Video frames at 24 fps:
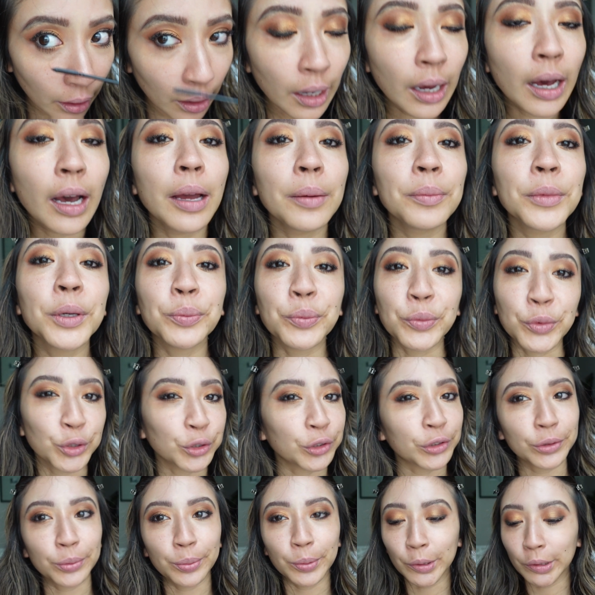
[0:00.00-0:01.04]
I'm a
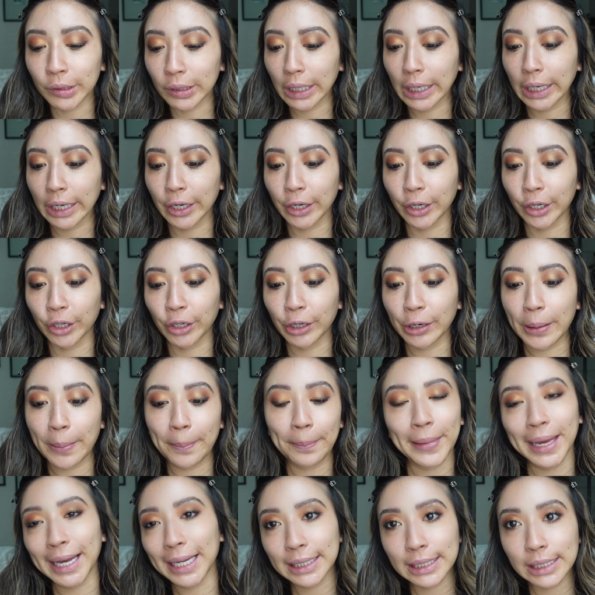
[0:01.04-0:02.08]
multiple layer
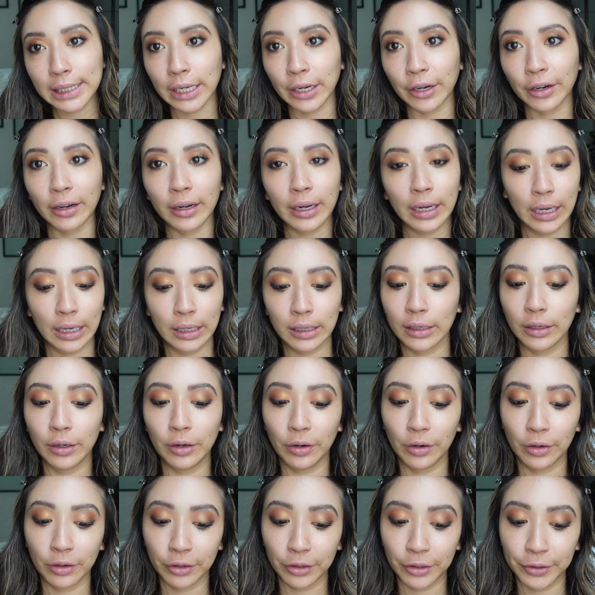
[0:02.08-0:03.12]
mascara kind of
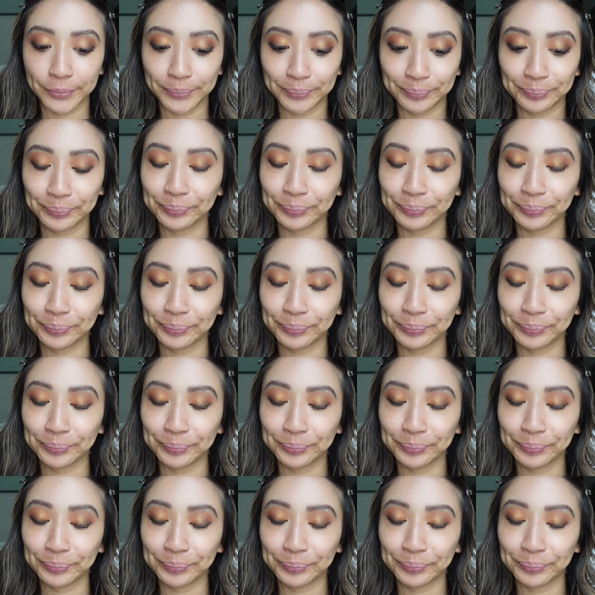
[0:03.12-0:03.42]
girl.